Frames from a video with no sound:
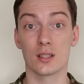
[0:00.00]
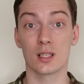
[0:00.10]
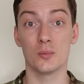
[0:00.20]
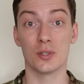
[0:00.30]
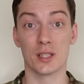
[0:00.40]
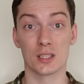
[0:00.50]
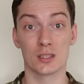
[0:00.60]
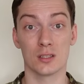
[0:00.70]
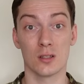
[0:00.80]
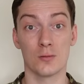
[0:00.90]

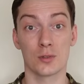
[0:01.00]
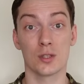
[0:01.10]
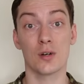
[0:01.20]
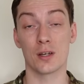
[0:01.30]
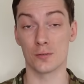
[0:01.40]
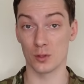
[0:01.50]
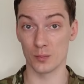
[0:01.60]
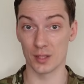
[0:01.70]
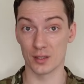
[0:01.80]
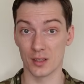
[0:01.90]
KBS for the rifleman.